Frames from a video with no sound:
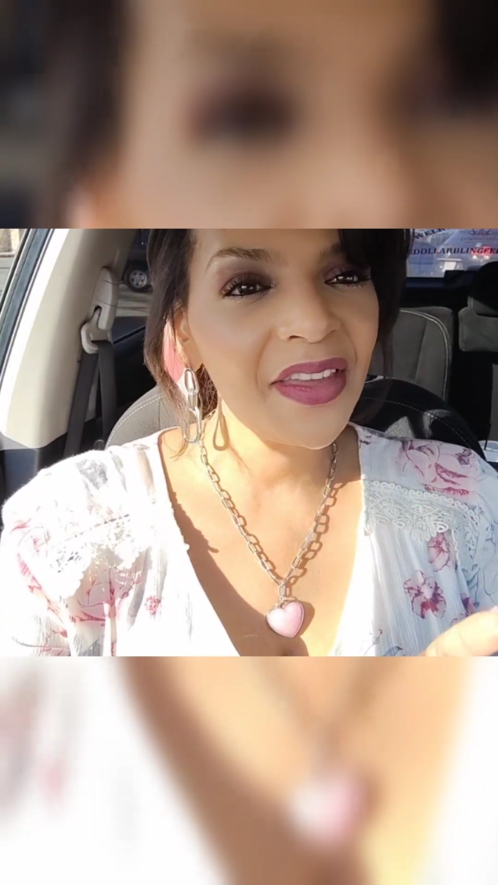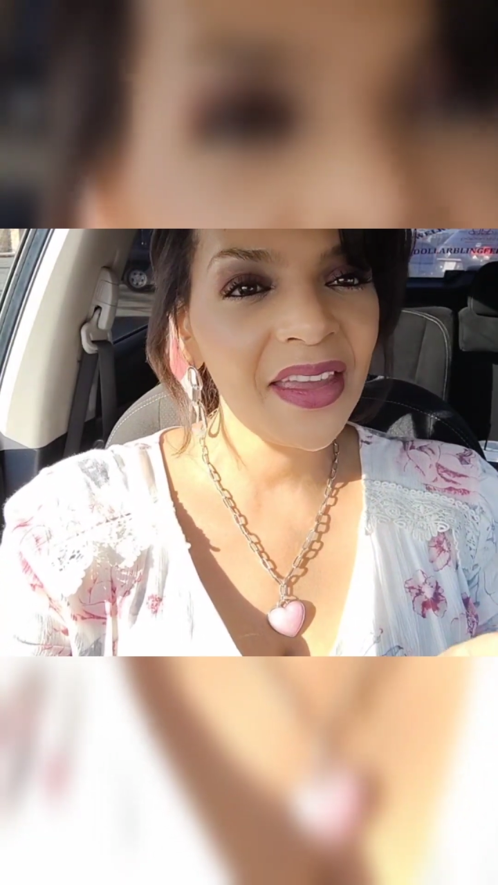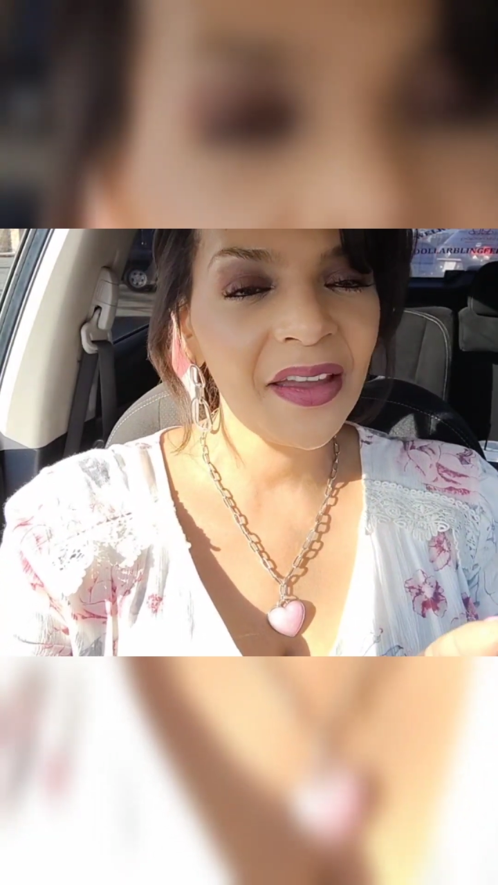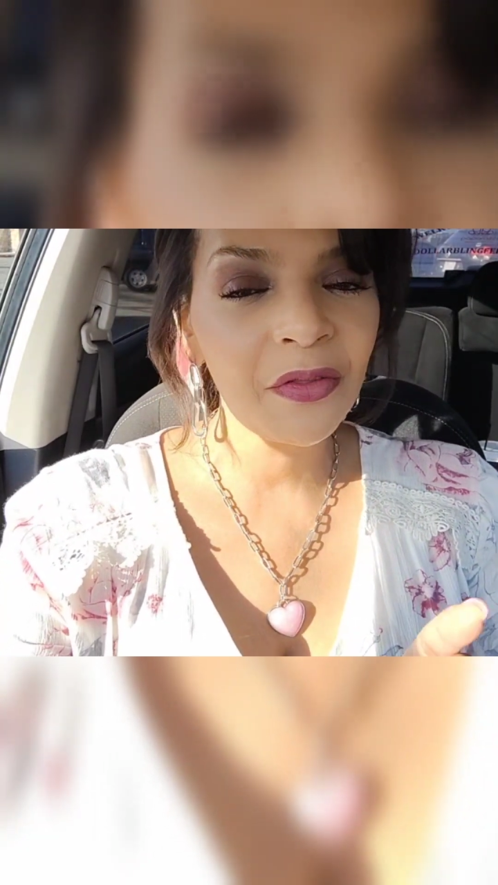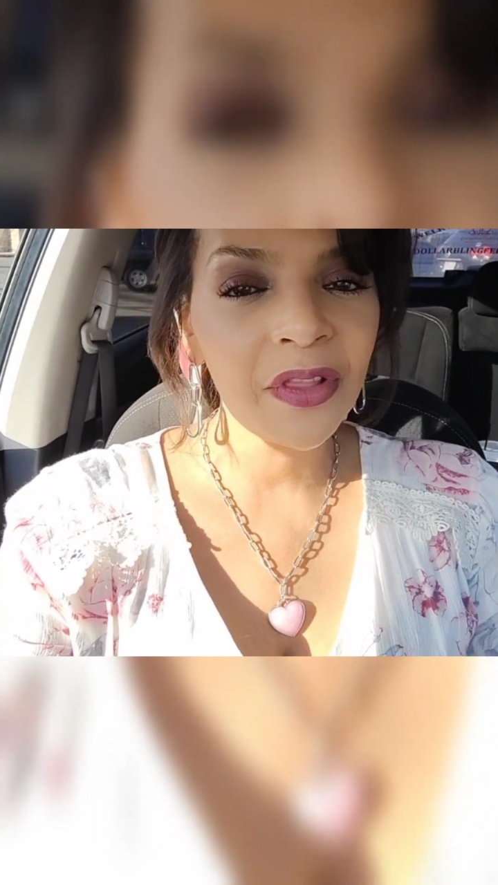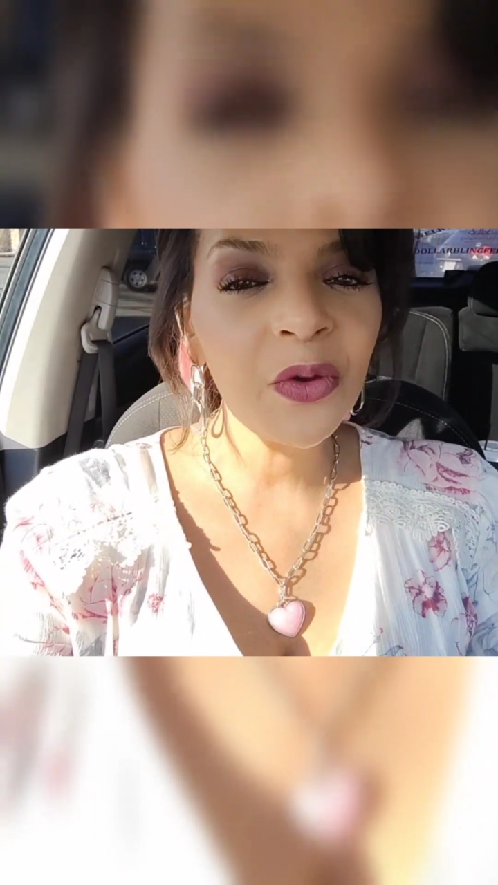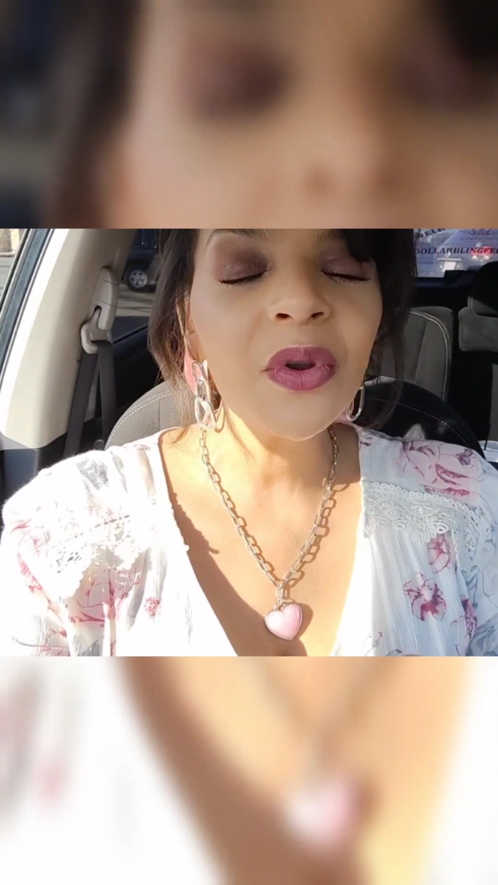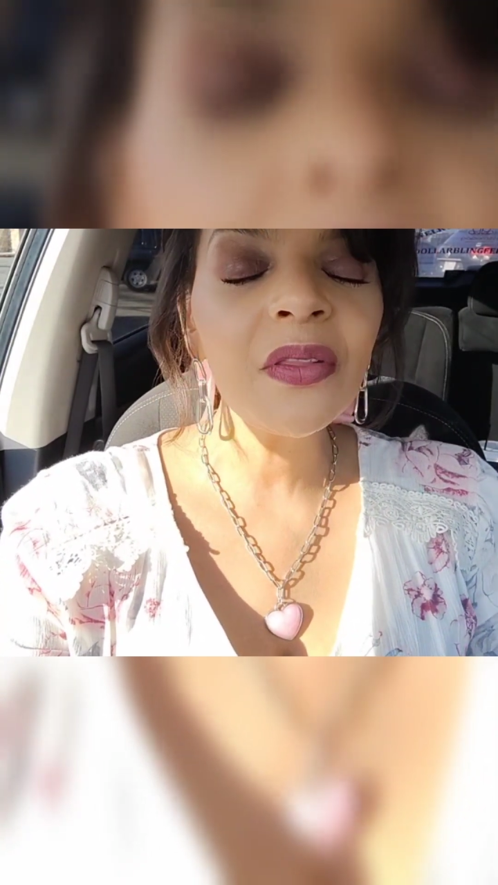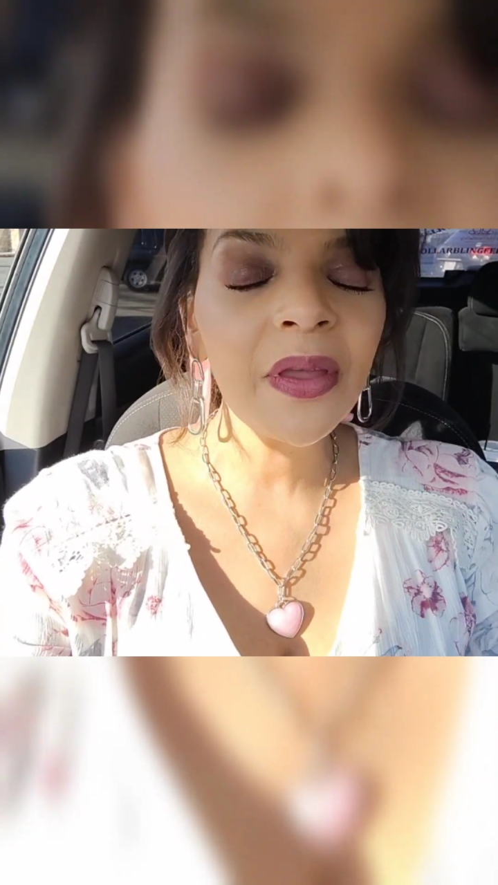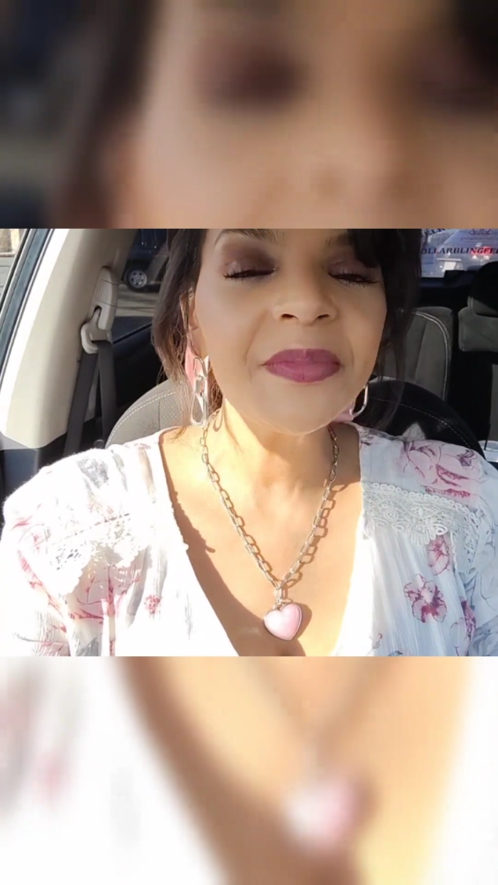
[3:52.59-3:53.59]
the
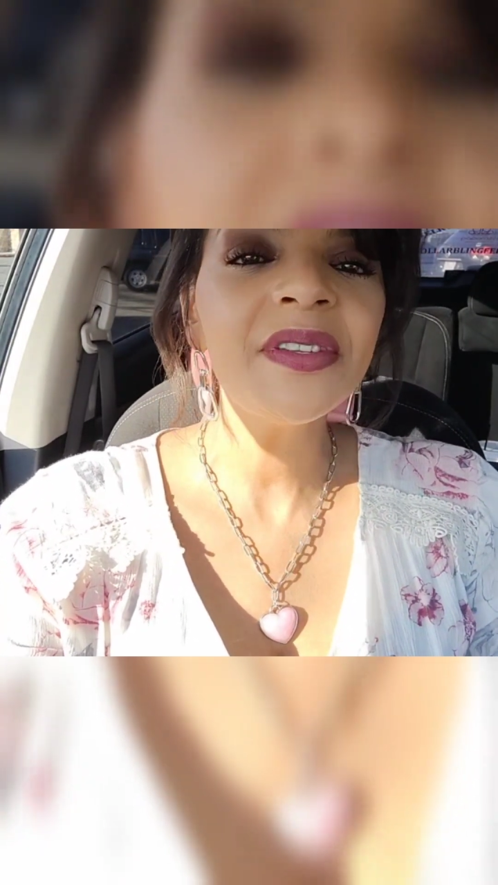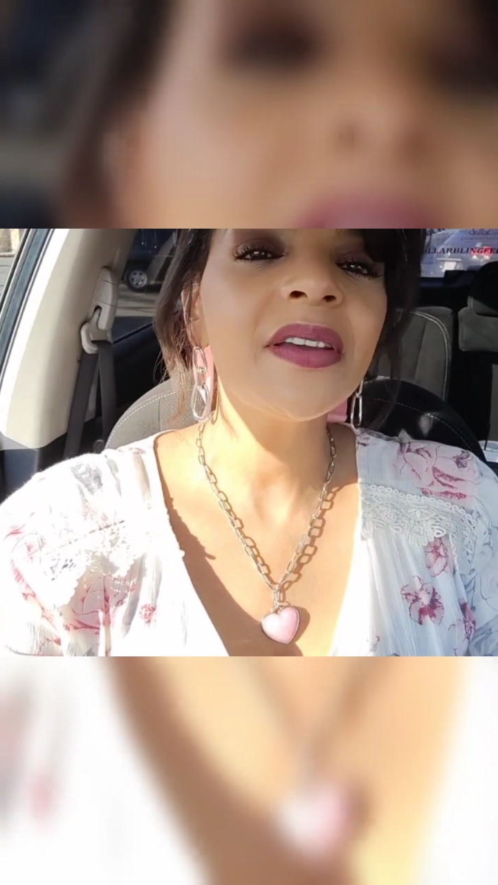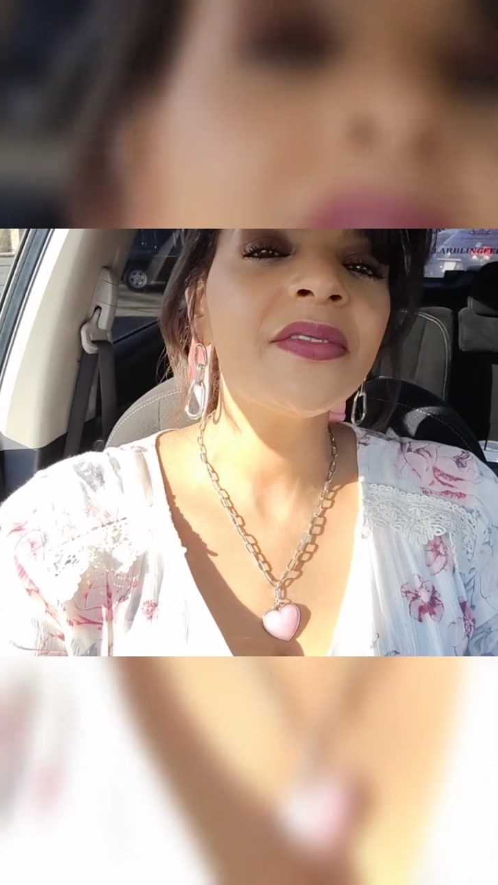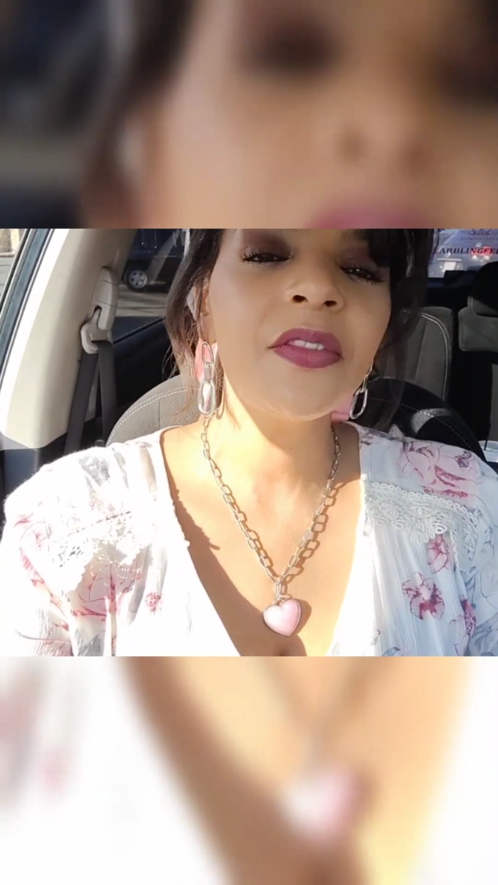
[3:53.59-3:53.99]
liquid lipstick,